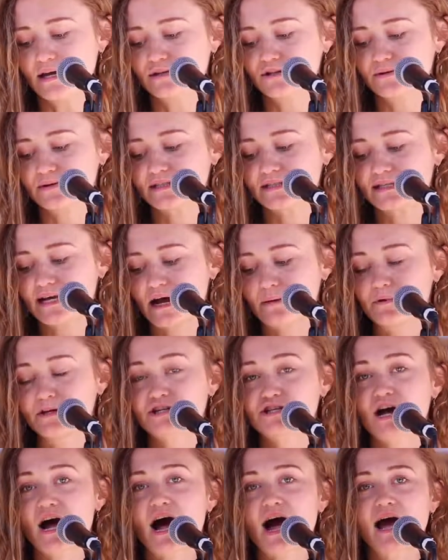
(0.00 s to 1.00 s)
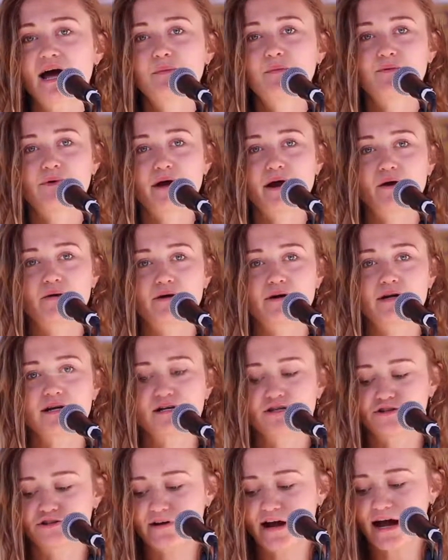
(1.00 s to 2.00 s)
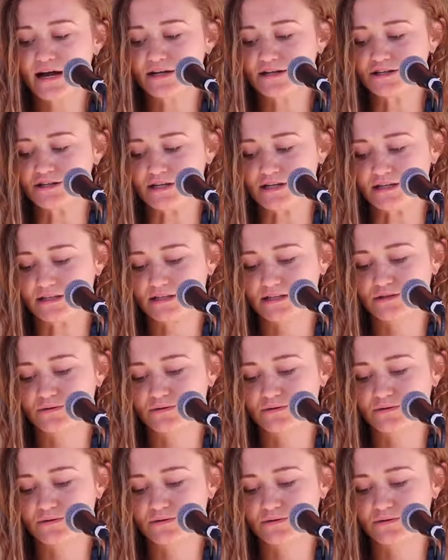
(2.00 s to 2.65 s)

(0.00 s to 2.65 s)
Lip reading: to establish high-priority strategies